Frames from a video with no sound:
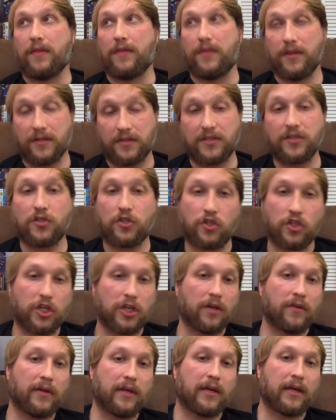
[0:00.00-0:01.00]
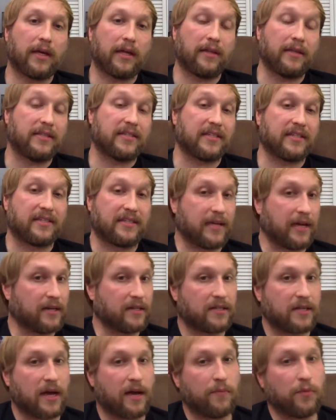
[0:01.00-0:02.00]
This is chilling, at least the
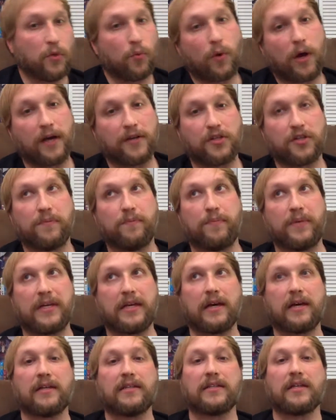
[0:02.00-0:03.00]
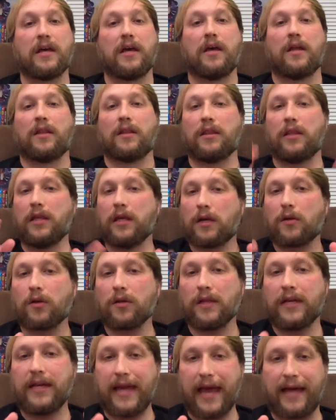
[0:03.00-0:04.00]
second time you watch it, because
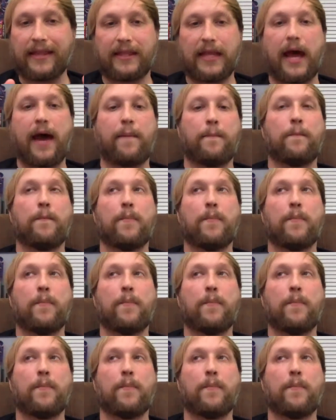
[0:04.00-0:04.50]
literally at that